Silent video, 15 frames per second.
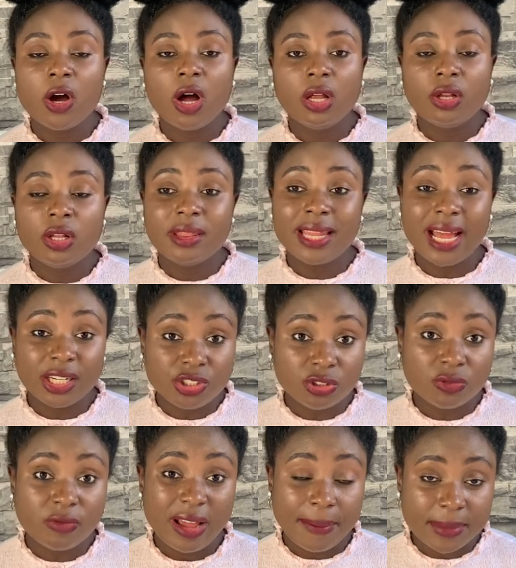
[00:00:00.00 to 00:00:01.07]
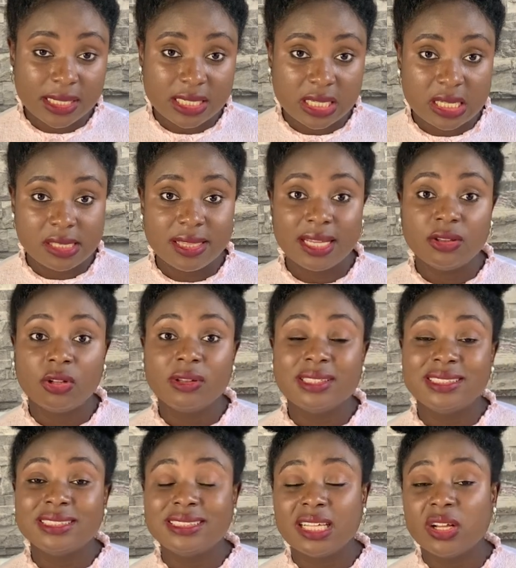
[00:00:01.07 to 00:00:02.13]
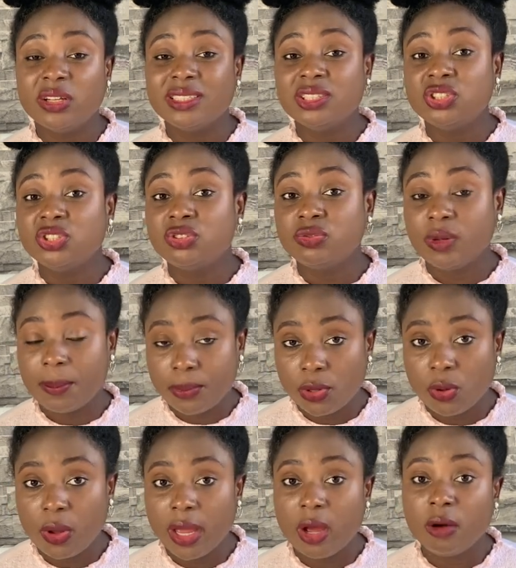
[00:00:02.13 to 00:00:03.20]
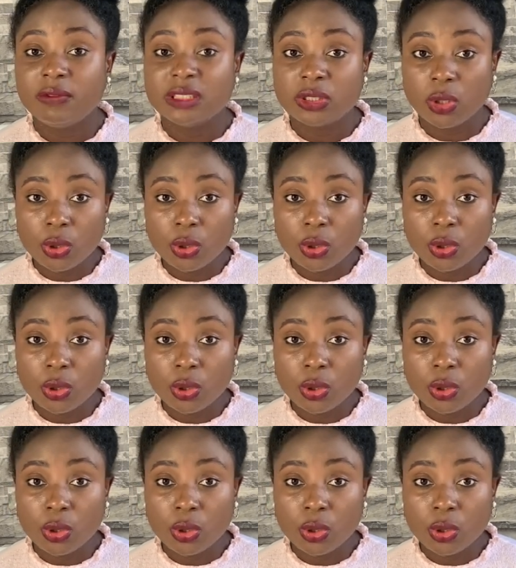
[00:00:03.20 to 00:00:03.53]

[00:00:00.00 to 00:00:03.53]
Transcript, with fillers: other natural remedies that don't necessarily strip your hair of its